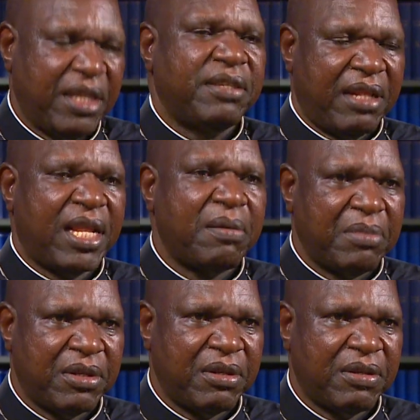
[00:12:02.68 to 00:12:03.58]

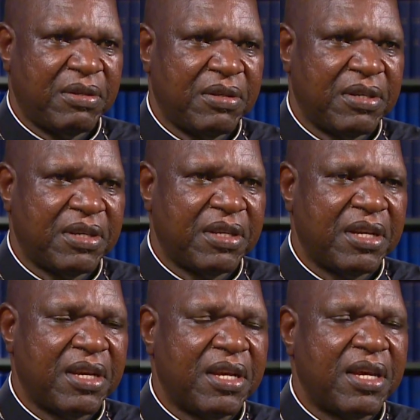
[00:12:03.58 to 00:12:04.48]
Islamists.
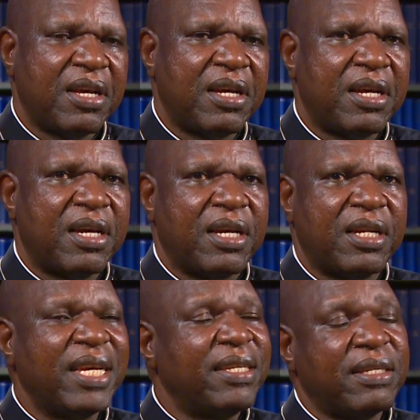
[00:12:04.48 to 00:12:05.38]

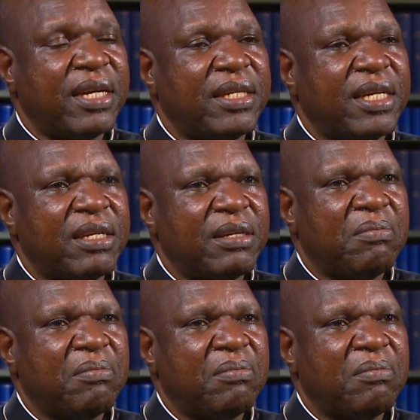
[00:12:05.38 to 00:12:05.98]
They started